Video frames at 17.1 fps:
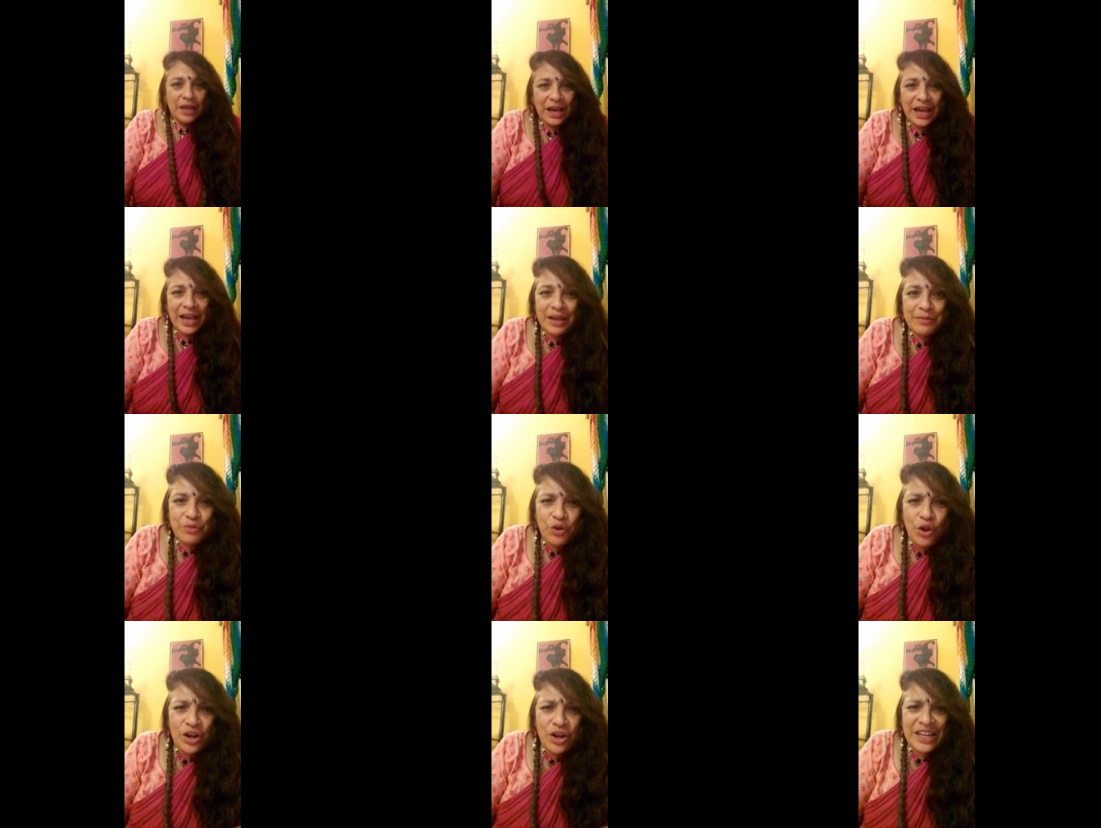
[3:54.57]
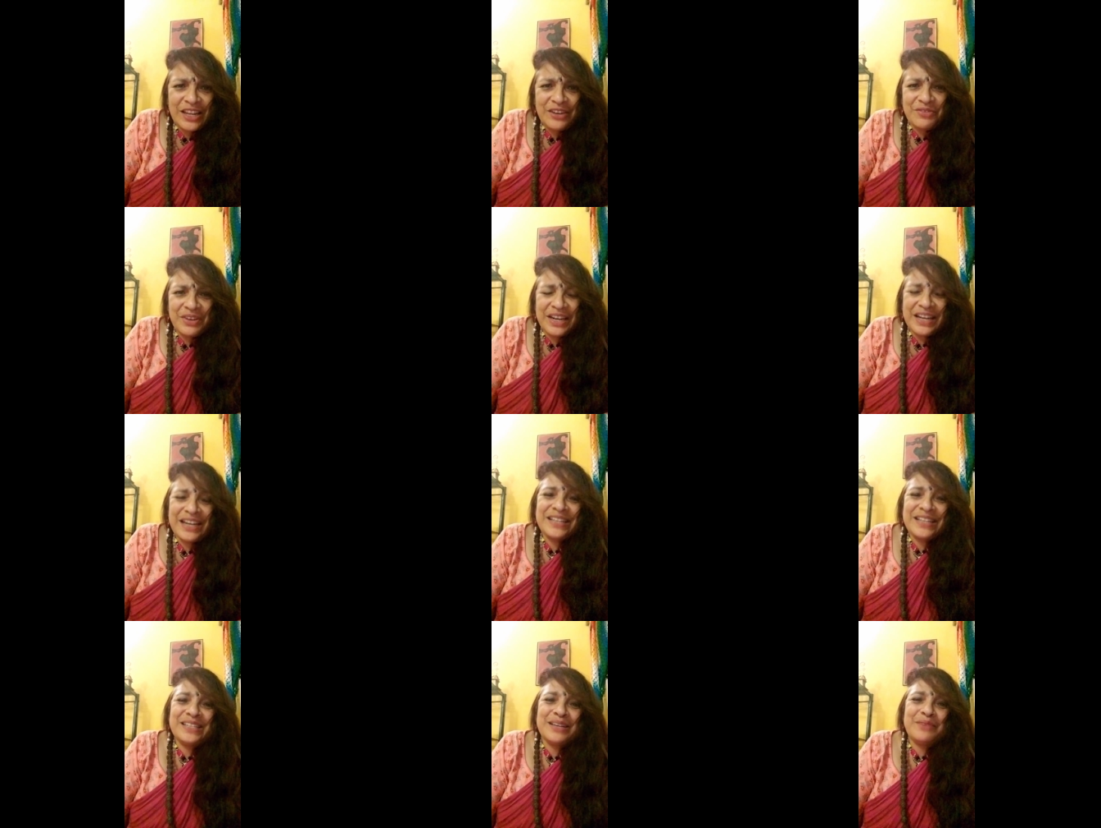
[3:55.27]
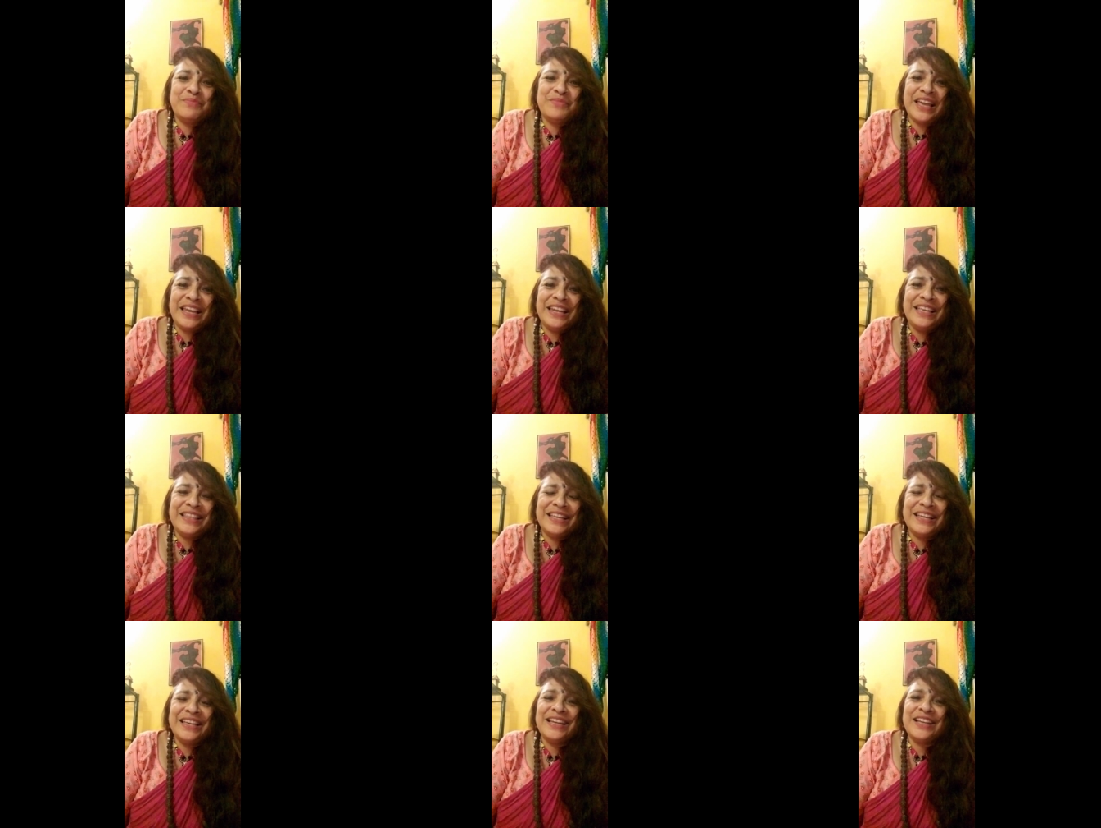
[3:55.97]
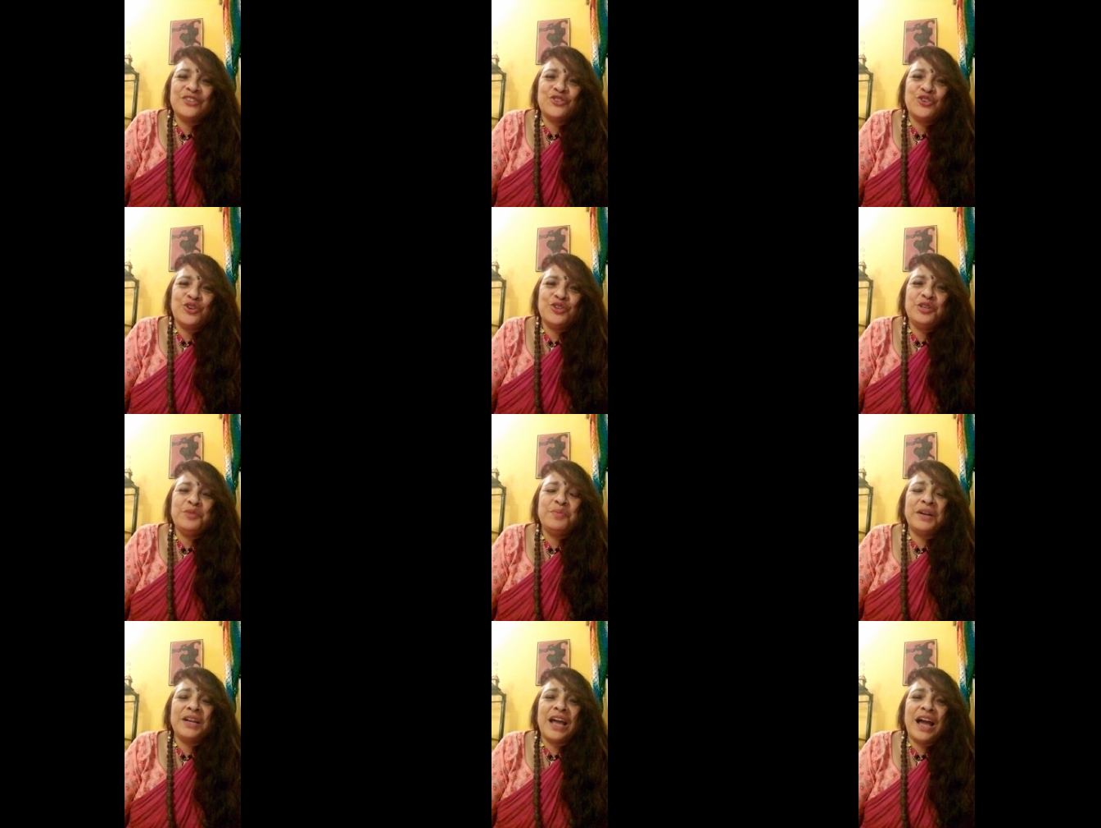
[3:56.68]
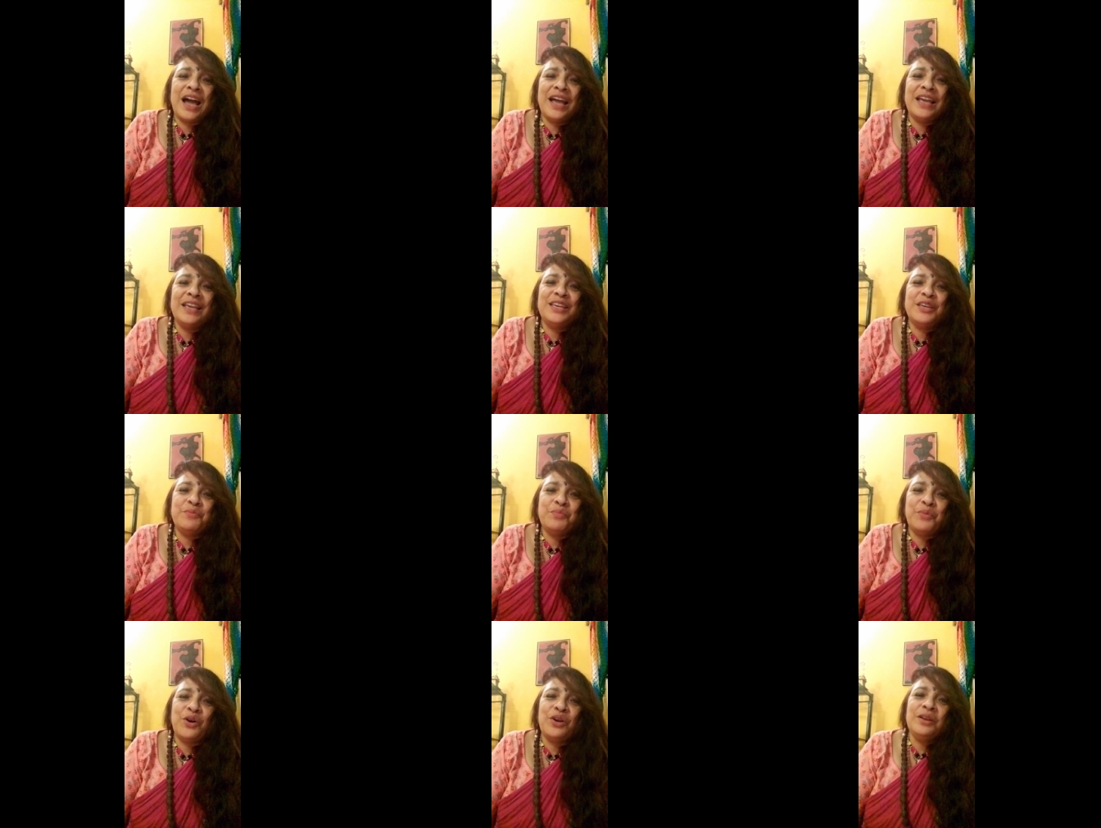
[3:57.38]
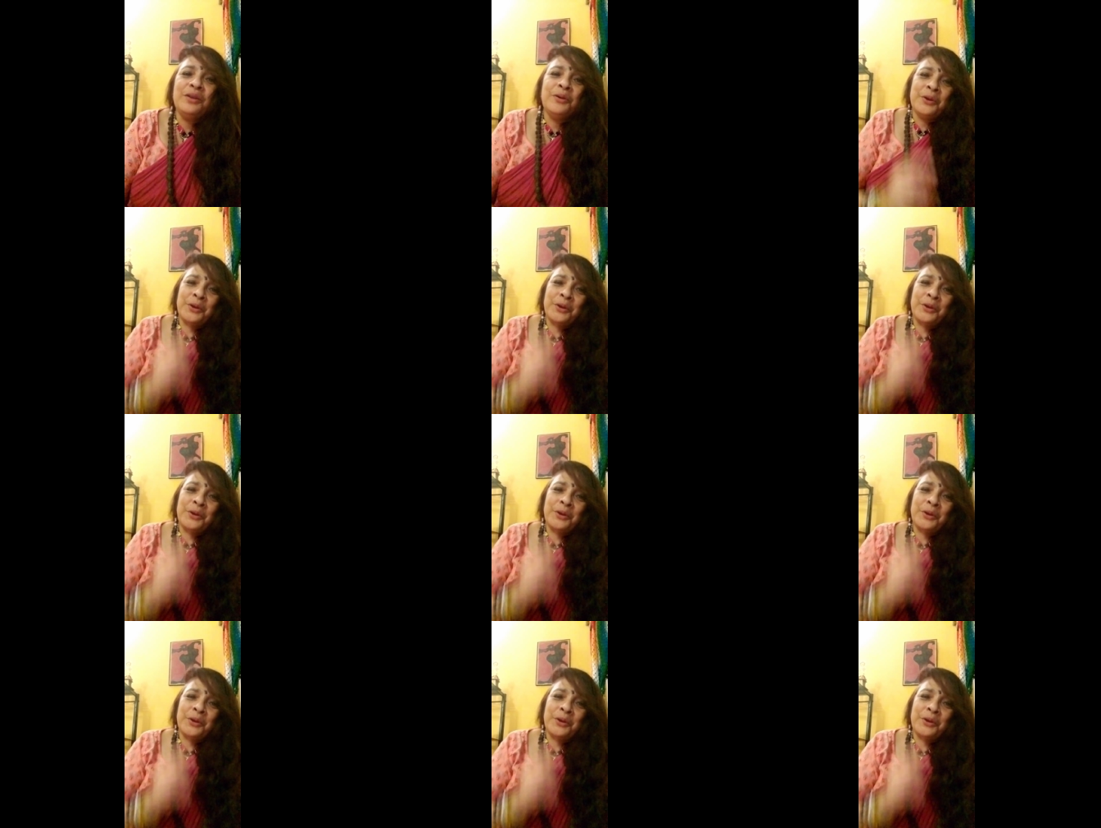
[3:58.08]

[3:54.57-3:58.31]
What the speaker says: I have not invented anything in astrology, but I keep on